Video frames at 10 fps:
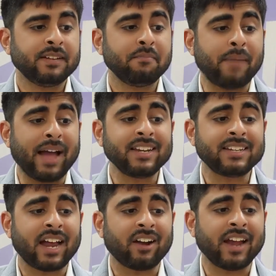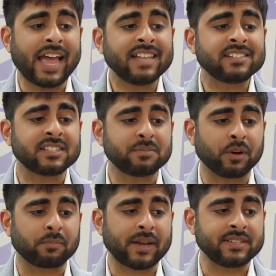MacIntyre ends his
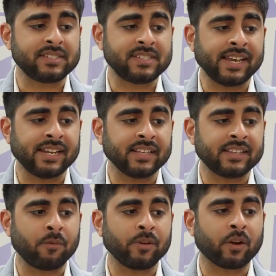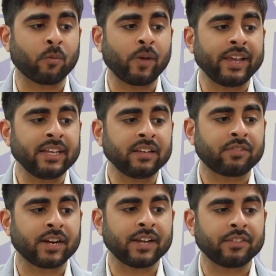book by stating that we are waiting
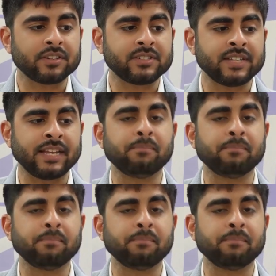for another Saint